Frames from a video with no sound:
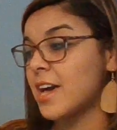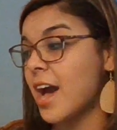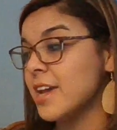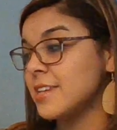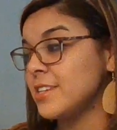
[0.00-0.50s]

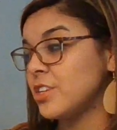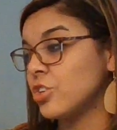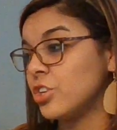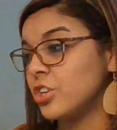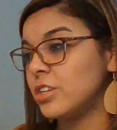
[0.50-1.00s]
high as he
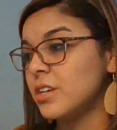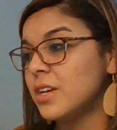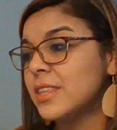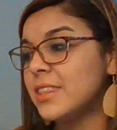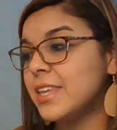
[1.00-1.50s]
could.
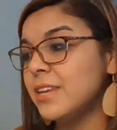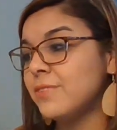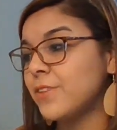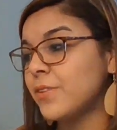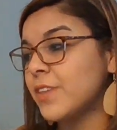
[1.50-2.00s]
Then he
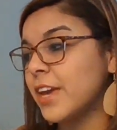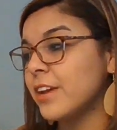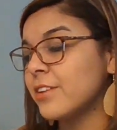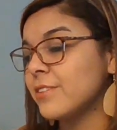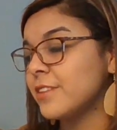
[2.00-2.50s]
felt the
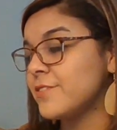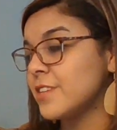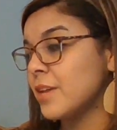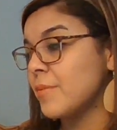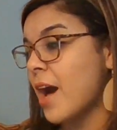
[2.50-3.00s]
air
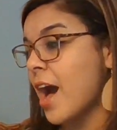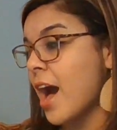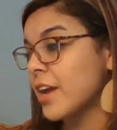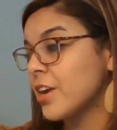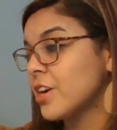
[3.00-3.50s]
lifting him
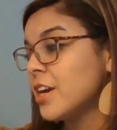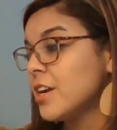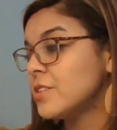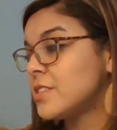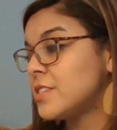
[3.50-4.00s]
higher,
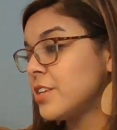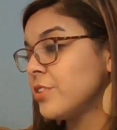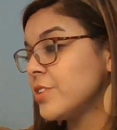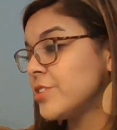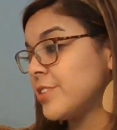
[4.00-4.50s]
still
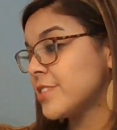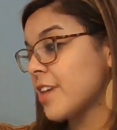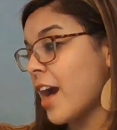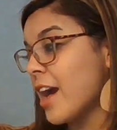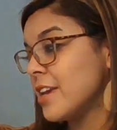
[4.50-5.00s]
into the
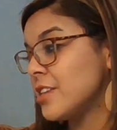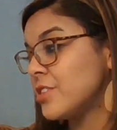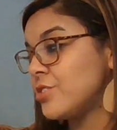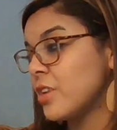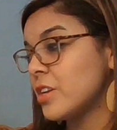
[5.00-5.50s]
sky. He
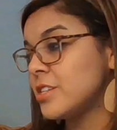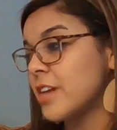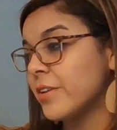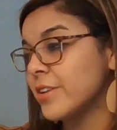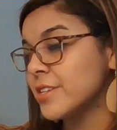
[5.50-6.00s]
stretched
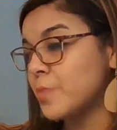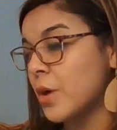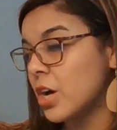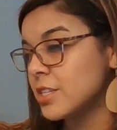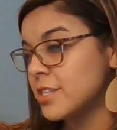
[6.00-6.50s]
out his
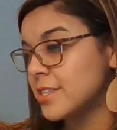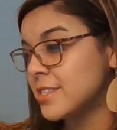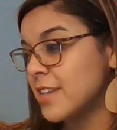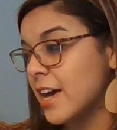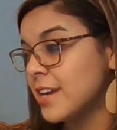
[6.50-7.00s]
paws in the
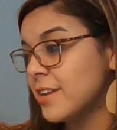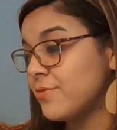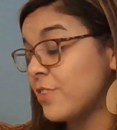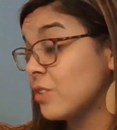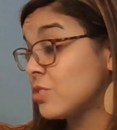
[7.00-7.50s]
sun
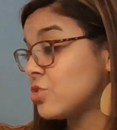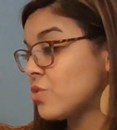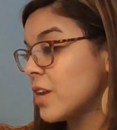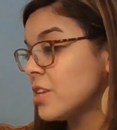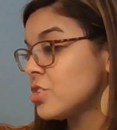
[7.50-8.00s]
and felt
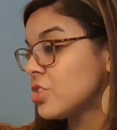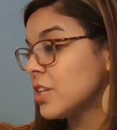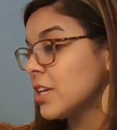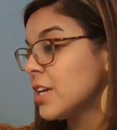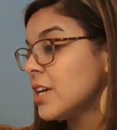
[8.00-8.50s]

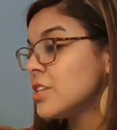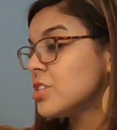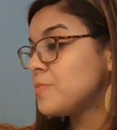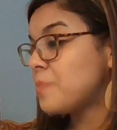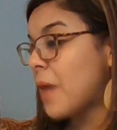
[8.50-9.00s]
strangely
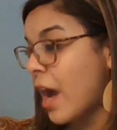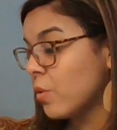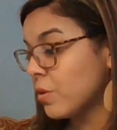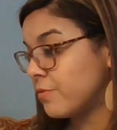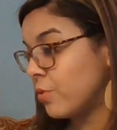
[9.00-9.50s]

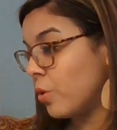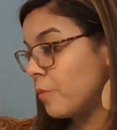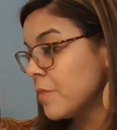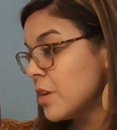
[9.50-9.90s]
powerful.